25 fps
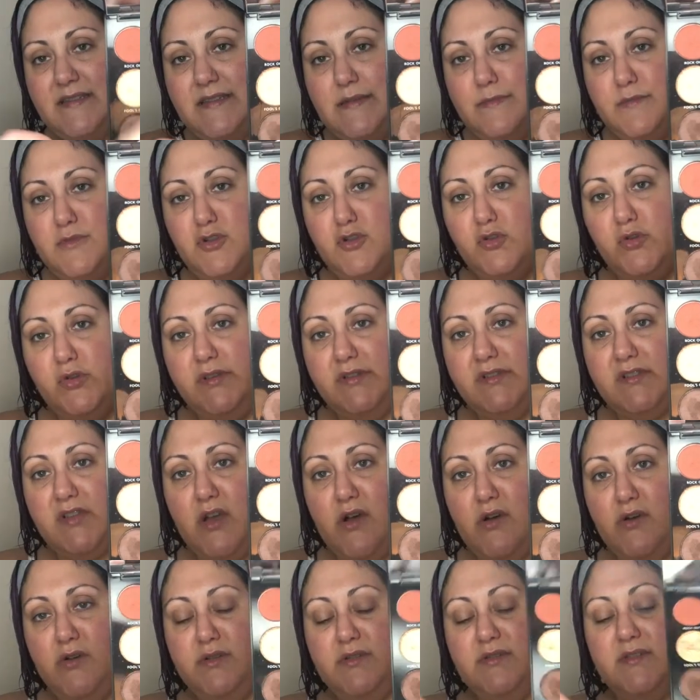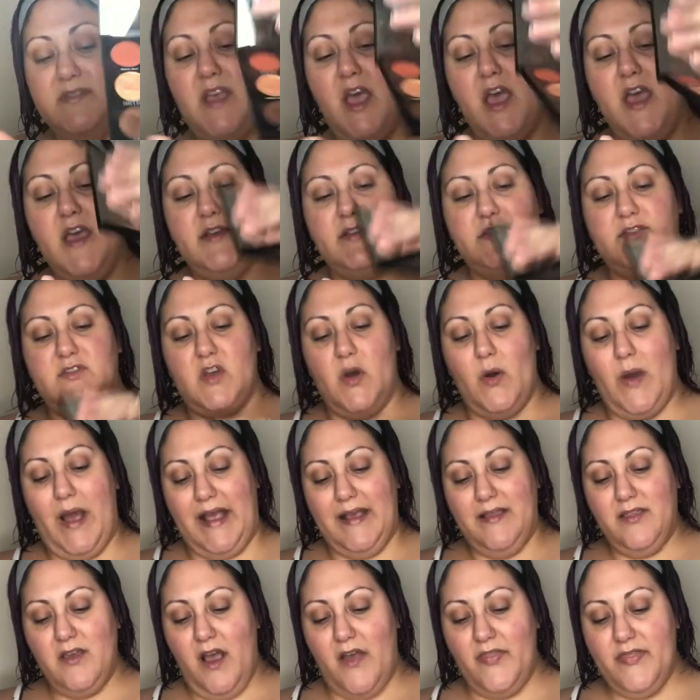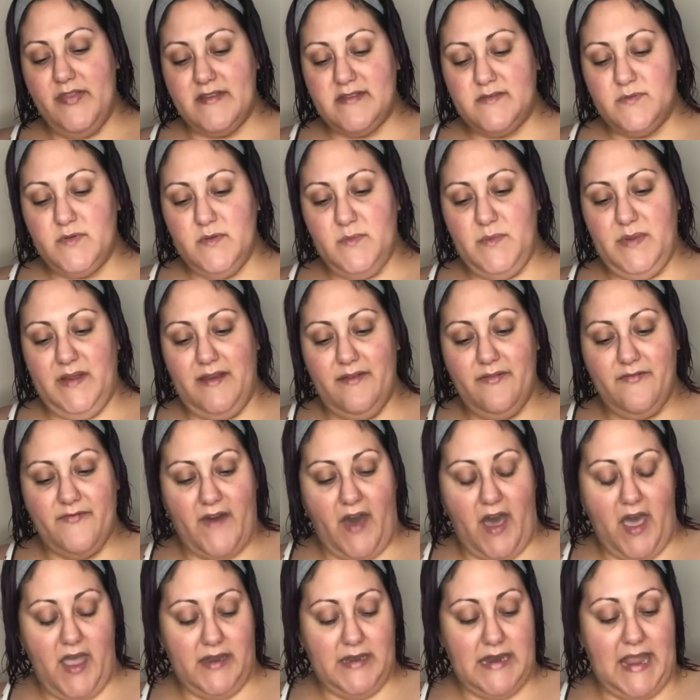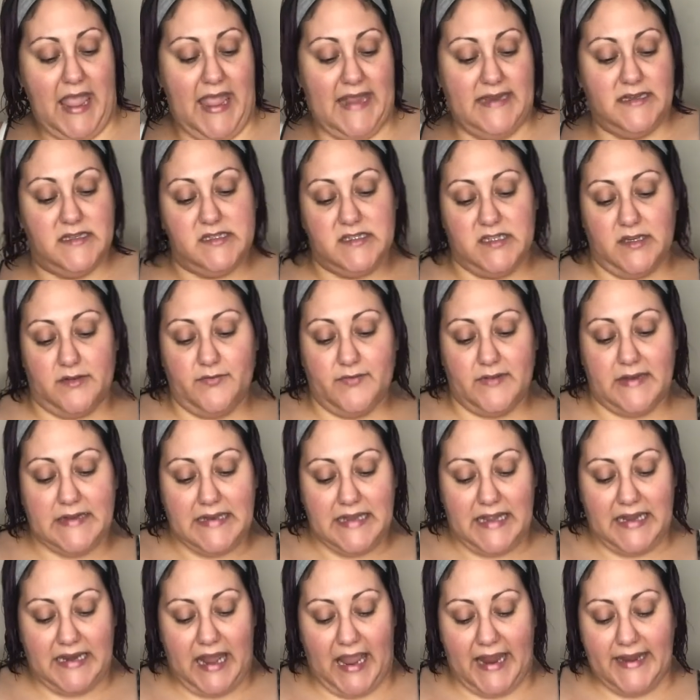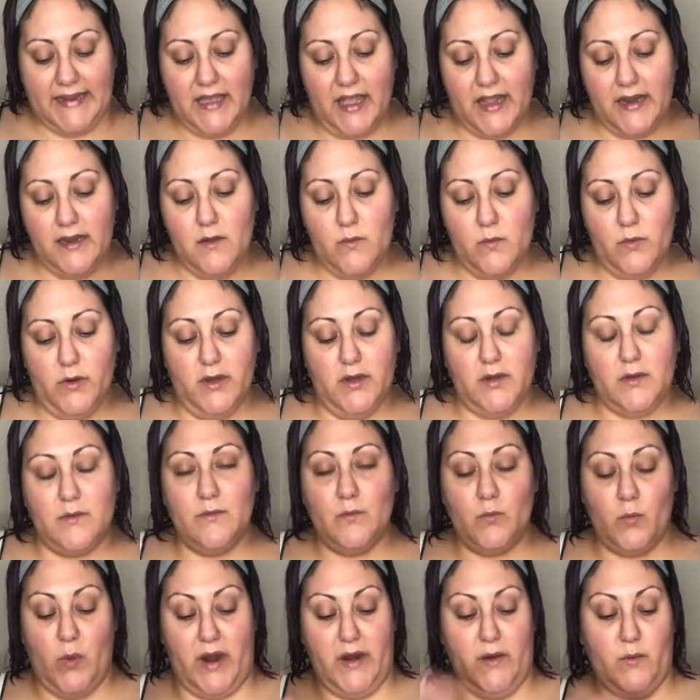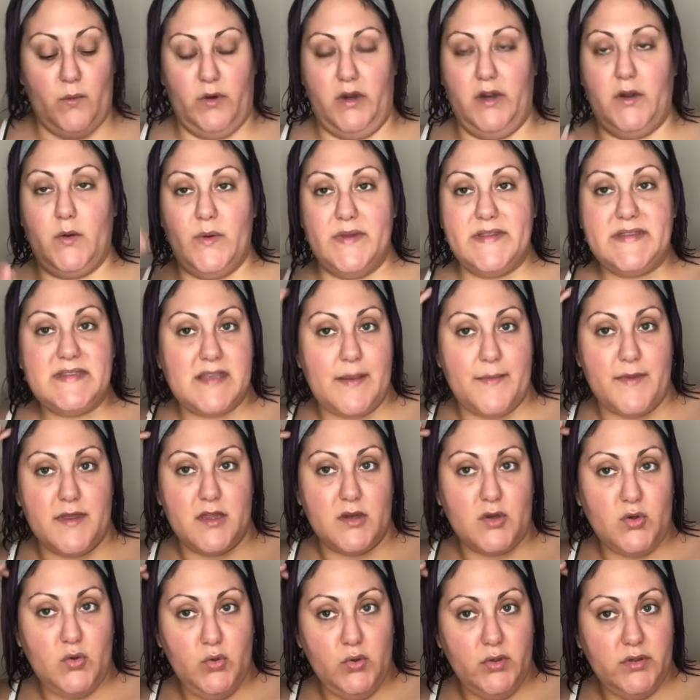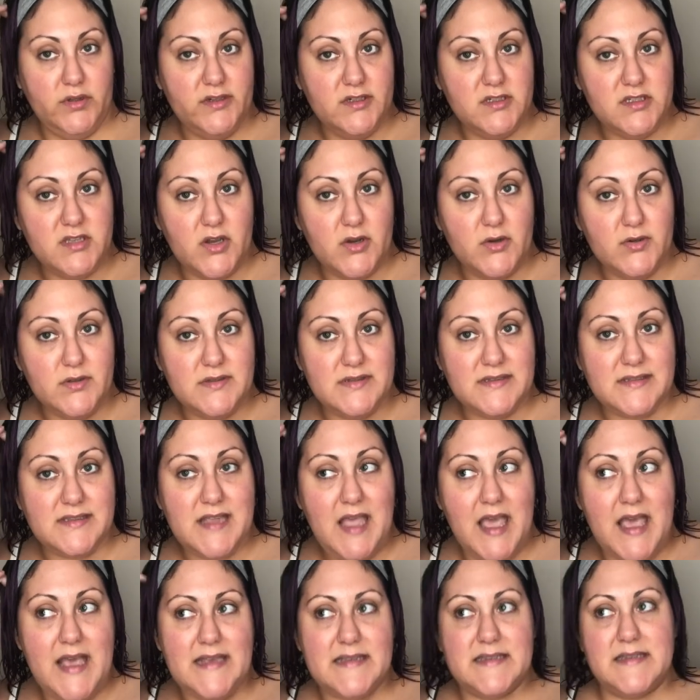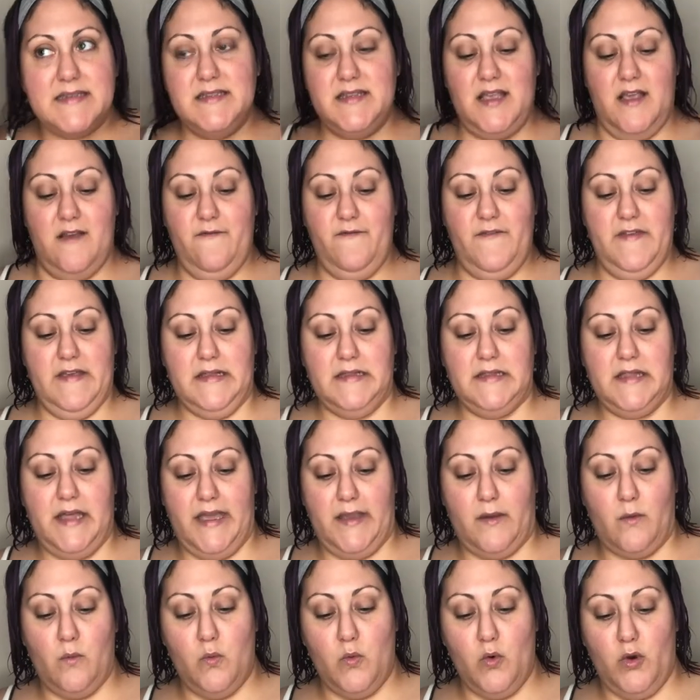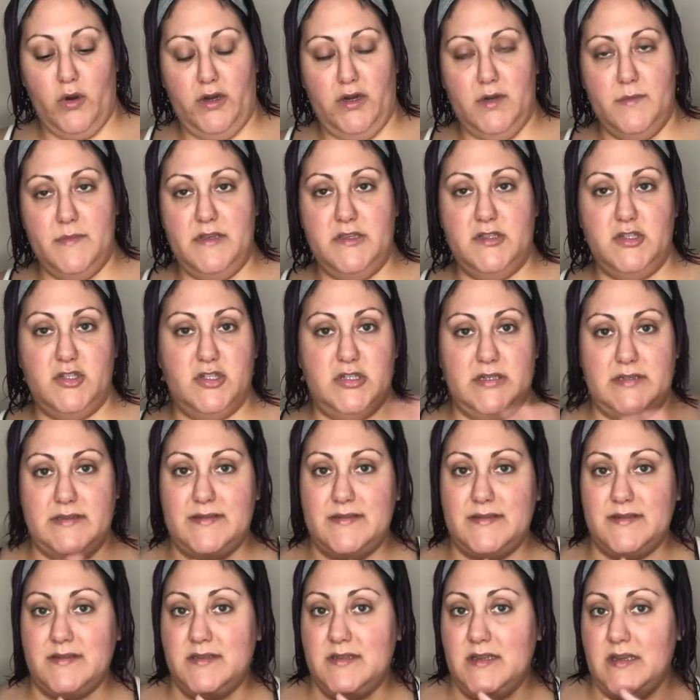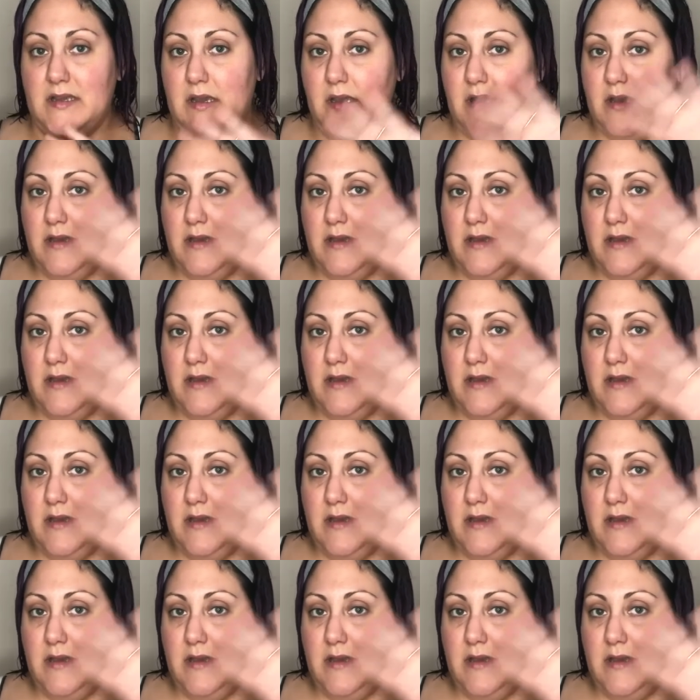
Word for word: some jewel tones. So I thought this would be fun and different and I kind of work want to work with some of the cooler tones since I feel like warm is just